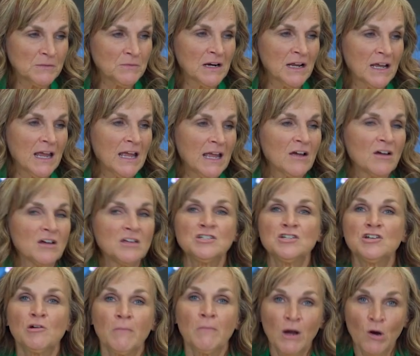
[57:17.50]
to hang on
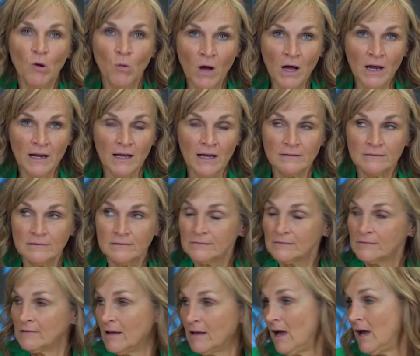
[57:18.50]
to your marijuana.
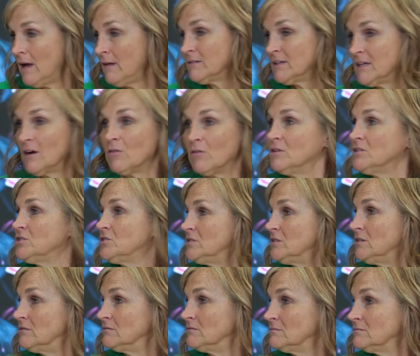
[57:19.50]
I don't care what you
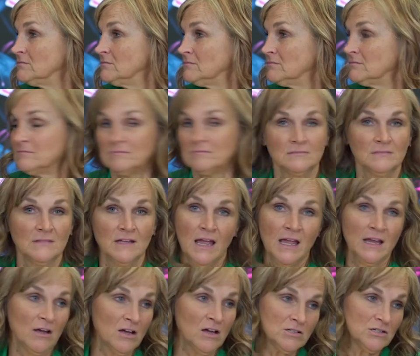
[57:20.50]
do.
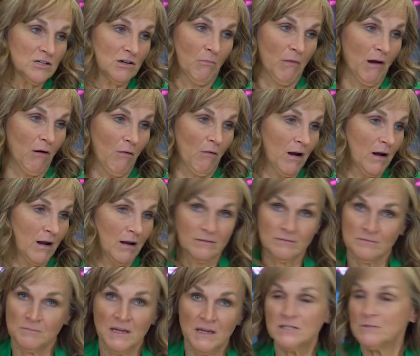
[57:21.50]
Hang on to your marijuana.
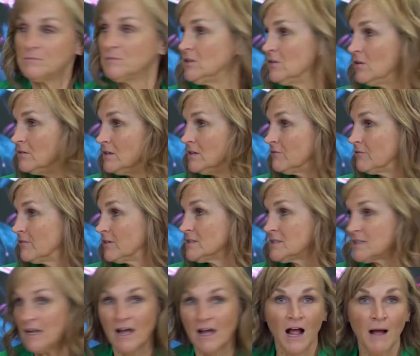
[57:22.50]
It makes me no
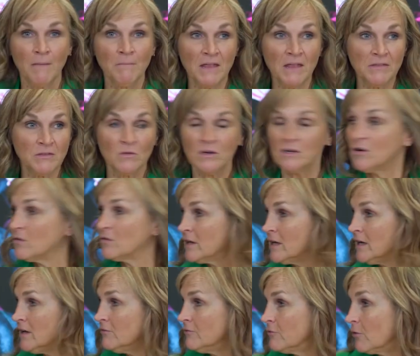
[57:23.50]
difference. I'm not the one going to
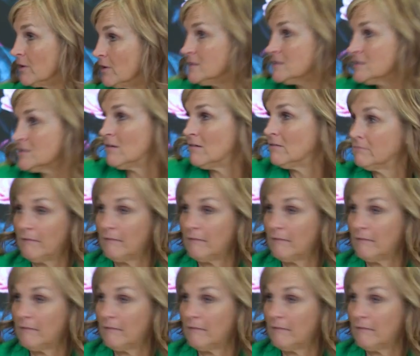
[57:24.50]
hell for it, so